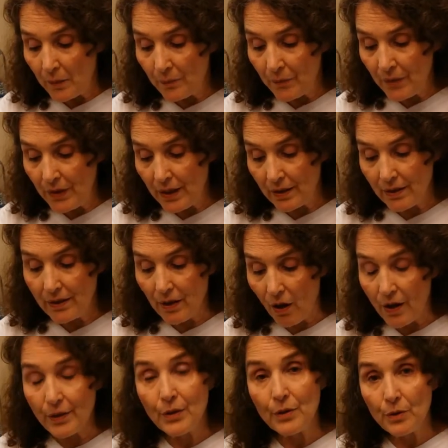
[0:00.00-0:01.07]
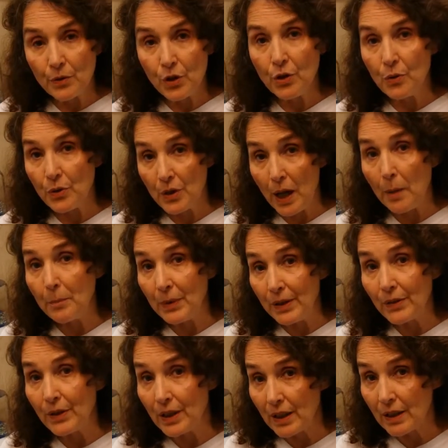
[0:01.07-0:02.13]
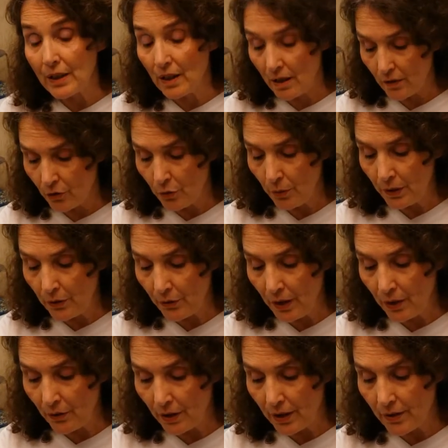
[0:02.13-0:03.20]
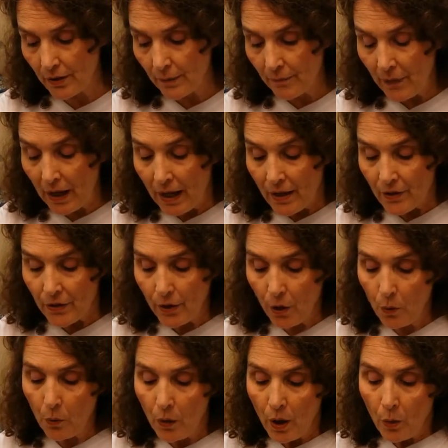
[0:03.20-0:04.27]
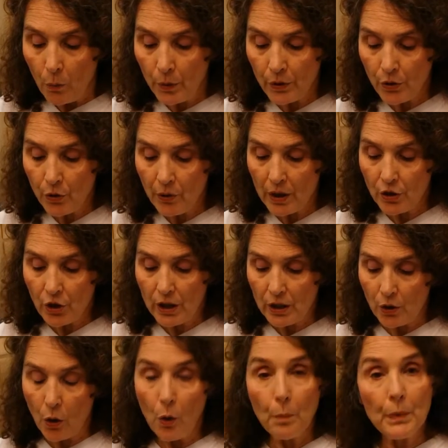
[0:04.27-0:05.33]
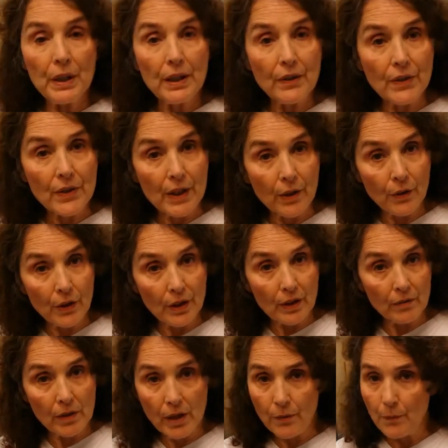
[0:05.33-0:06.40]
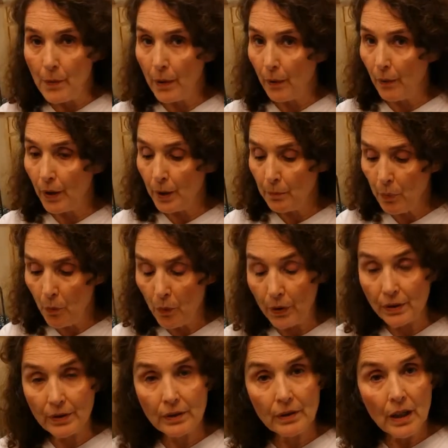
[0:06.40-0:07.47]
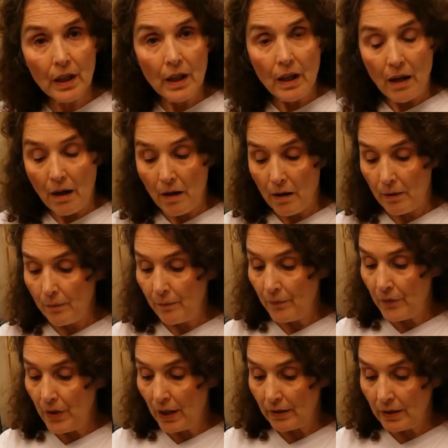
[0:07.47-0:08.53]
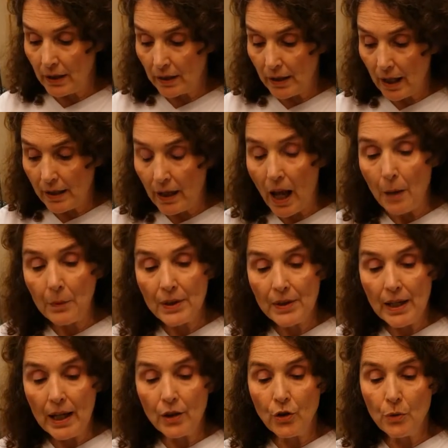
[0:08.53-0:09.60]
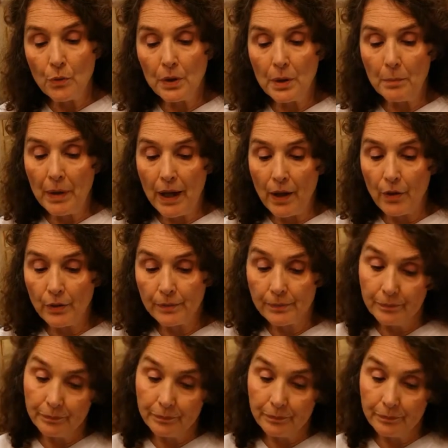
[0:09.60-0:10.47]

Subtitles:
This also shows up in the trigger areas. So we're stretching and opening this area. It's very important technique. And I would say do it about